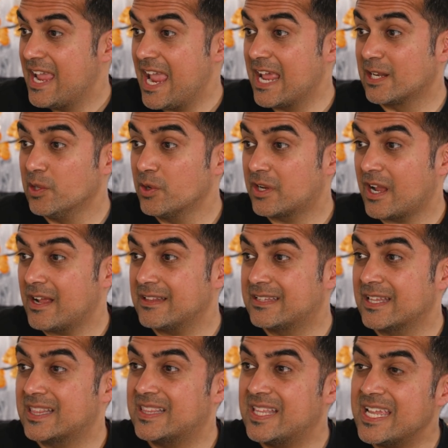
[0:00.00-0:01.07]
And look,
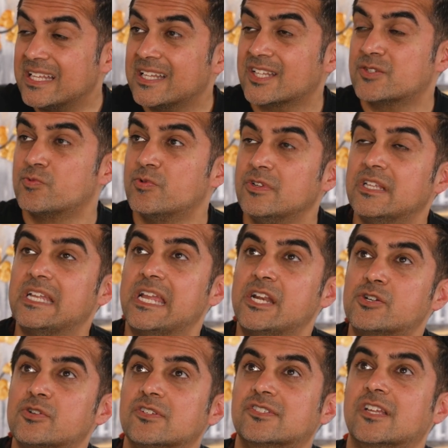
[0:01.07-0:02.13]
the thing that's really
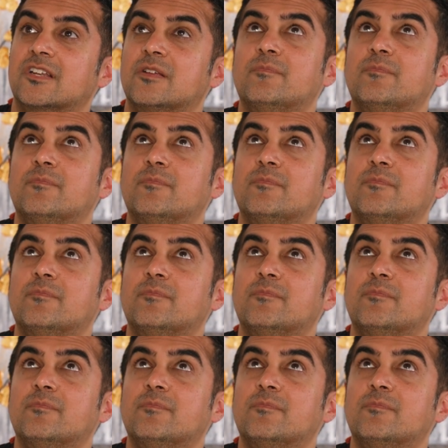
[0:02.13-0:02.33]
interesting